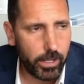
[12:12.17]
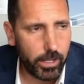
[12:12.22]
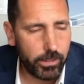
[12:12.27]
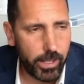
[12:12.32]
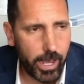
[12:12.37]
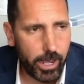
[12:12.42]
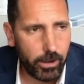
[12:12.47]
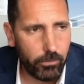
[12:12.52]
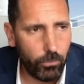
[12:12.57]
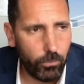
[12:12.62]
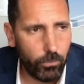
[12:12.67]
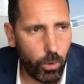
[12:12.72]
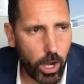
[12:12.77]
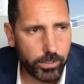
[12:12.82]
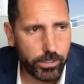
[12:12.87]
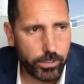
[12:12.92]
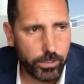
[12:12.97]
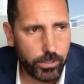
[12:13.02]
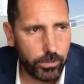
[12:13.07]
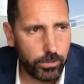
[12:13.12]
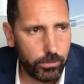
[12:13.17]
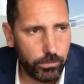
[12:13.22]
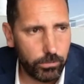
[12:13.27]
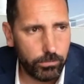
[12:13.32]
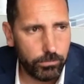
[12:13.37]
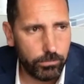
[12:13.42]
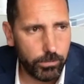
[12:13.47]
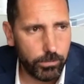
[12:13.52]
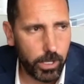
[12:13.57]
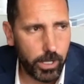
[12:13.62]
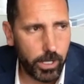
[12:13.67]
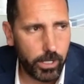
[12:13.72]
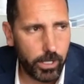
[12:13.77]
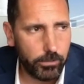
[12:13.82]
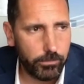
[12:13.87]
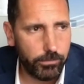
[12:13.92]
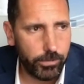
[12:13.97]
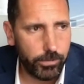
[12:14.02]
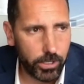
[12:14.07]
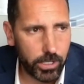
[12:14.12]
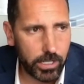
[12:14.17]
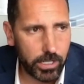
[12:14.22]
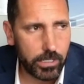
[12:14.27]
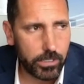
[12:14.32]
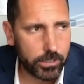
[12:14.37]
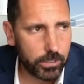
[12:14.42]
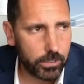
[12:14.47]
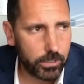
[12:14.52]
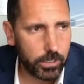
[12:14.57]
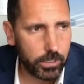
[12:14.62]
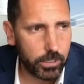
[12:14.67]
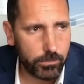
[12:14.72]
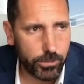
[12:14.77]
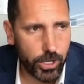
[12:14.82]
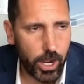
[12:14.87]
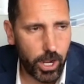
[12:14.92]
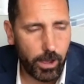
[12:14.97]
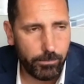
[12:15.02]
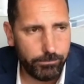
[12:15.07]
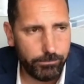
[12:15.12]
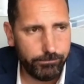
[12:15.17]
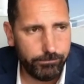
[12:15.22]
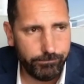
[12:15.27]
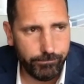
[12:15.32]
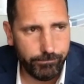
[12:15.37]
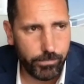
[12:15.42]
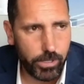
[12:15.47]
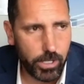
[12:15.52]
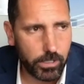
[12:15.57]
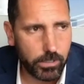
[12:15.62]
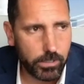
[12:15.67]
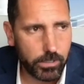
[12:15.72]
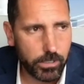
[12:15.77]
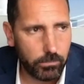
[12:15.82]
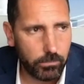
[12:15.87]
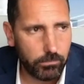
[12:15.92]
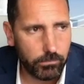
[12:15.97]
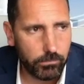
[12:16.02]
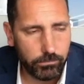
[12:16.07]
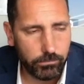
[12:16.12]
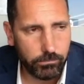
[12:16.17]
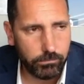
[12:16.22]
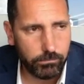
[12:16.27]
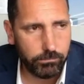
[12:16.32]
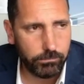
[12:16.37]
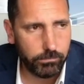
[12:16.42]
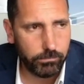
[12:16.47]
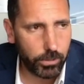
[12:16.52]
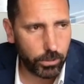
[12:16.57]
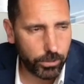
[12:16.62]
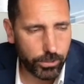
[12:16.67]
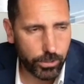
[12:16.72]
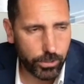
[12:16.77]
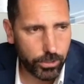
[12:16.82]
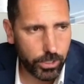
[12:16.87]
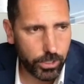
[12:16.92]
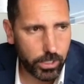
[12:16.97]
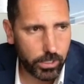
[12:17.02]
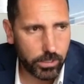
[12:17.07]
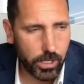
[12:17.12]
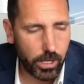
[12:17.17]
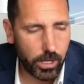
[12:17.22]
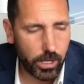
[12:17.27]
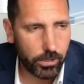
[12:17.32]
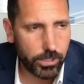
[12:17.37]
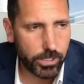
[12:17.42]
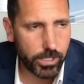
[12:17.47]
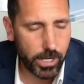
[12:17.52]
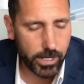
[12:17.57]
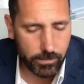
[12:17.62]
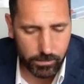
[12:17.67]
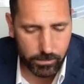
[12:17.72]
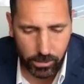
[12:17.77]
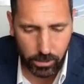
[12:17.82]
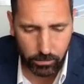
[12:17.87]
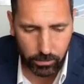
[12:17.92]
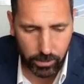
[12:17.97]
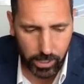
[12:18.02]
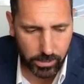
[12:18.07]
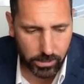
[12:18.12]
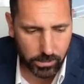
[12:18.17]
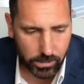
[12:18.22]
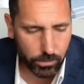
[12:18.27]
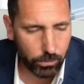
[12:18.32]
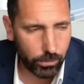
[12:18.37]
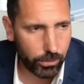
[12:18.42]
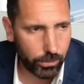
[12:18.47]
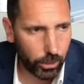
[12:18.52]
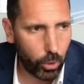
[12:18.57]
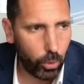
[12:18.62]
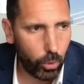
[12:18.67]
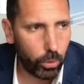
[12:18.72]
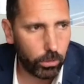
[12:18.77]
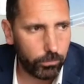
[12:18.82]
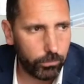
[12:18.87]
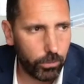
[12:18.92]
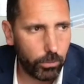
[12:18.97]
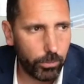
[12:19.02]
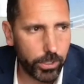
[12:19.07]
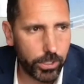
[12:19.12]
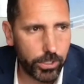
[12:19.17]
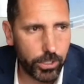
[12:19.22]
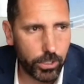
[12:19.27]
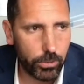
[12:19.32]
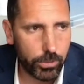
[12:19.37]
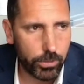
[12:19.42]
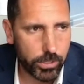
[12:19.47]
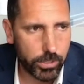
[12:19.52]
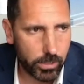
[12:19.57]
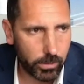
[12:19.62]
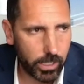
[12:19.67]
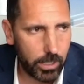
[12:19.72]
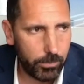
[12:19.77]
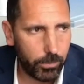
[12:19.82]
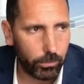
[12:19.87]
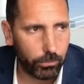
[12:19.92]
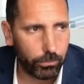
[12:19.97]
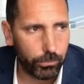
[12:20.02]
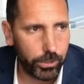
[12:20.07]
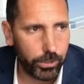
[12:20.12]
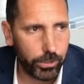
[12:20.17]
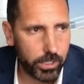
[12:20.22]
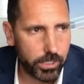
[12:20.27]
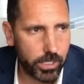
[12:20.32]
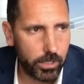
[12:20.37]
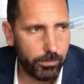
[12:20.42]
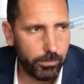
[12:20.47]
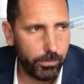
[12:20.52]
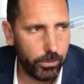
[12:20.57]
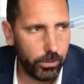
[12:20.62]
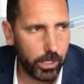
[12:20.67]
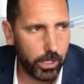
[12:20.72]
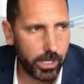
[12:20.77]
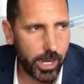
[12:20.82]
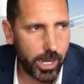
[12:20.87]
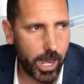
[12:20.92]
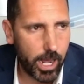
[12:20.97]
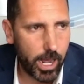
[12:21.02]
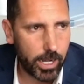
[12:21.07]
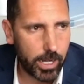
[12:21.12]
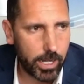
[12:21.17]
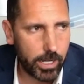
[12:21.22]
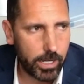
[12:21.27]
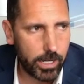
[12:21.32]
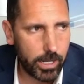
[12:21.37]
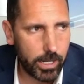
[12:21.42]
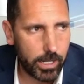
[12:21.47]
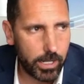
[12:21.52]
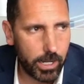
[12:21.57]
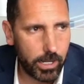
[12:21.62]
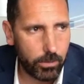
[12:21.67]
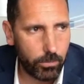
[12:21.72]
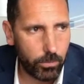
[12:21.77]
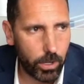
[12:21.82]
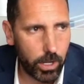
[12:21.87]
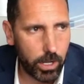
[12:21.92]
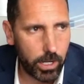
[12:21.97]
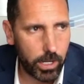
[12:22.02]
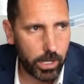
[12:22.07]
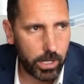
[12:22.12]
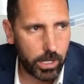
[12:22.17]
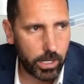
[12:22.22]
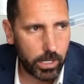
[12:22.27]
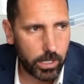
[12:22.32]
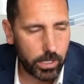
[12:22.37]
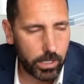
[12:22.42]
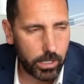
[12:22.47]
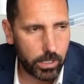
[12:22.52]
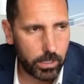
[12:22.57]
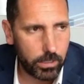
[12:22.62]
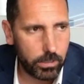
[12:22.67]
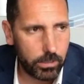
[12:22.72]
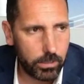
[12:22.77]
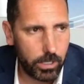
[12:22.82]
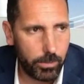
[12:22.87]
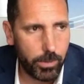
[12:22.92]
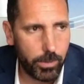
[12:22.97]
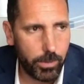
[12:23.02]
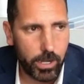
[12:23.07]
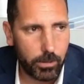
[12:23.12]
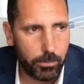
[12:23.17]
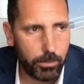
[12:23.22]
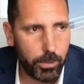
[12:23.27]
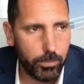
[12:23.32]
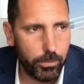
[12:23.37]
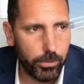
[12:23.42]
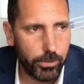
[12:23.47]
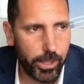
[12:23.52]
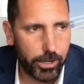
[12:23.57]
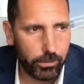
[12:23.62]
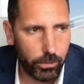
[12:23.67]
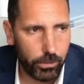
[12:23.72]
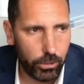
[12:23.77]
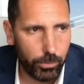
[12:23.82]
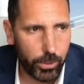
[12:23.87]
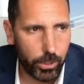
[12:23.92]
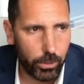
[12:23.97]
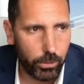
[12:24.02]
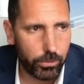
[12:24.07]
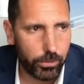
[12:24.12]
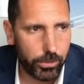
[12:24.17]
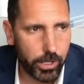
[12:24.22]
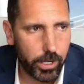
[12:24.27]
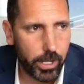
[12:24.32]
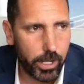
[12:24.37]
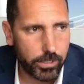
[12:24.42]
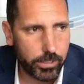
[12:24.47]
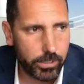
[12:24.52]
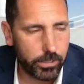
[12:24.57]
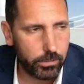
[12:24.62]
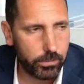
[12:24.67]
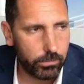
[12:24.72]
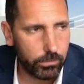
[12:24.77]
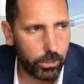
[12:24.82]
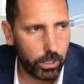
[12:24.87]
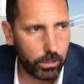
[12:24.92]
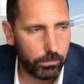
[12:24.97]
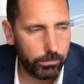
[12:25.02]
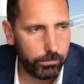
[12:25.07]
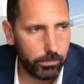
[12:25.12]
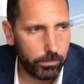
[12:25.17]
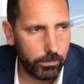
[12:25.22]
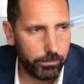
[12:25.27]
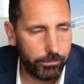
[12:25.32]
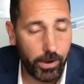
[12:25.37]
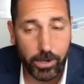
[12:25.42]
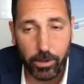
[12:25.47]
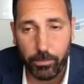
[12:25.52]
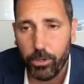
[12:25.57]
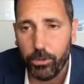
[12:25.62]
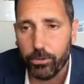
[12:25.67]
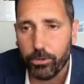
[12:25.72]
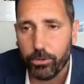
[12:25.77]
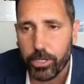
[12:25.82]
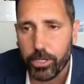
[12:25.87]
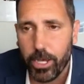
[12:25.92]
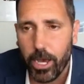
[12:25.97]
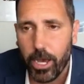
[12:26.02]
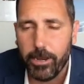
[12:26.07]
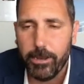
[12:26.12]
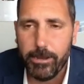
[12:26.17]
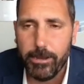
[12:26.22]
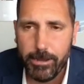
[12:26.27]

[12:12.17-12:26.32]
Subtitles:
that wants to very easily shop things on or search things on our site. So that's sort of the core of what we do, is to keep it really simple and not in any way intimidating people that are a little bit older than us to go find a boat or a yacht.